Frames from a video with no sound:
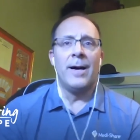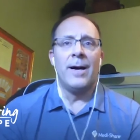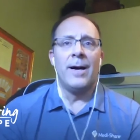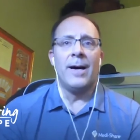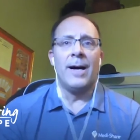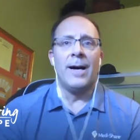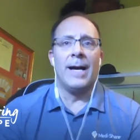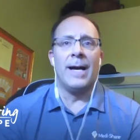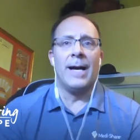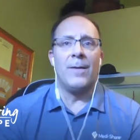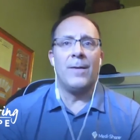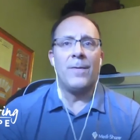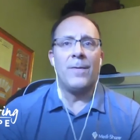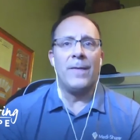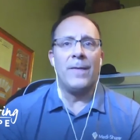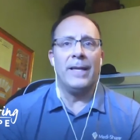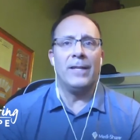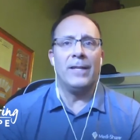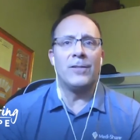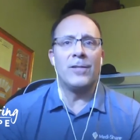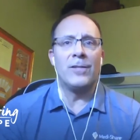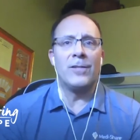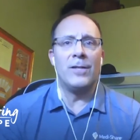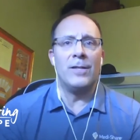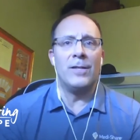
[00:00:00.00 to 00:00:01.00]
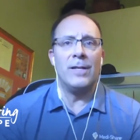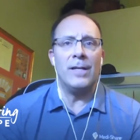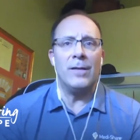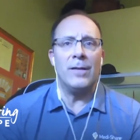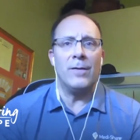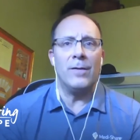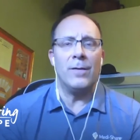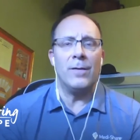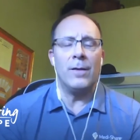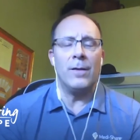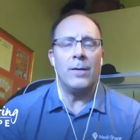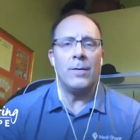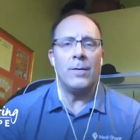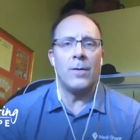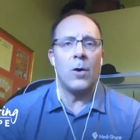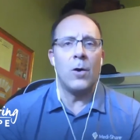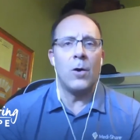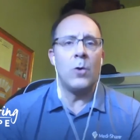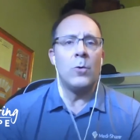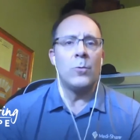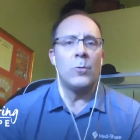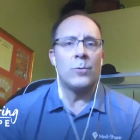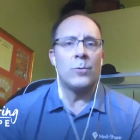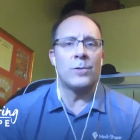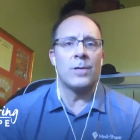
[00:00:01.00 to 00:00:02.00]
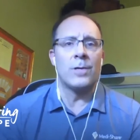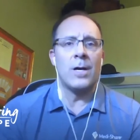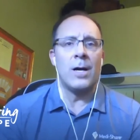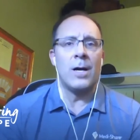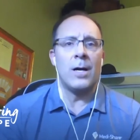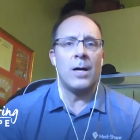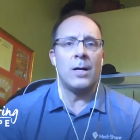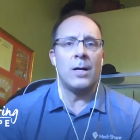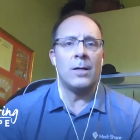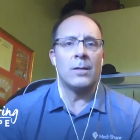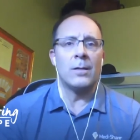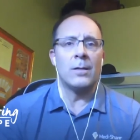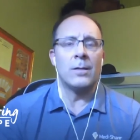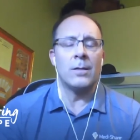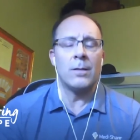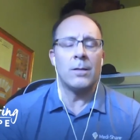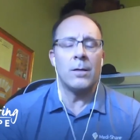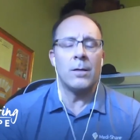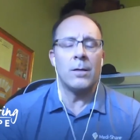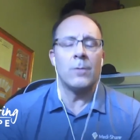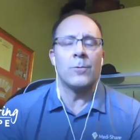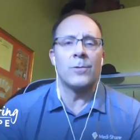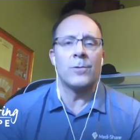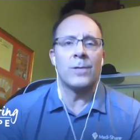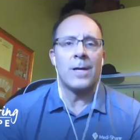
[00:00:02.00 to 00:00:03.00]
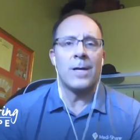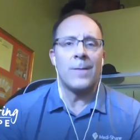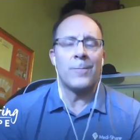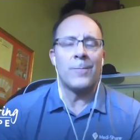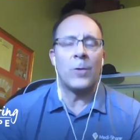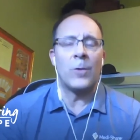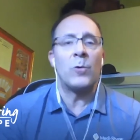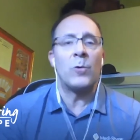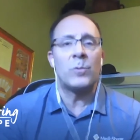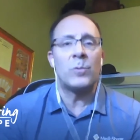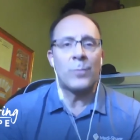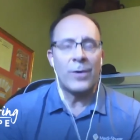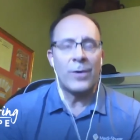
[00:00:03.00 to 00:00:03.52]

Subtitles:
and things in those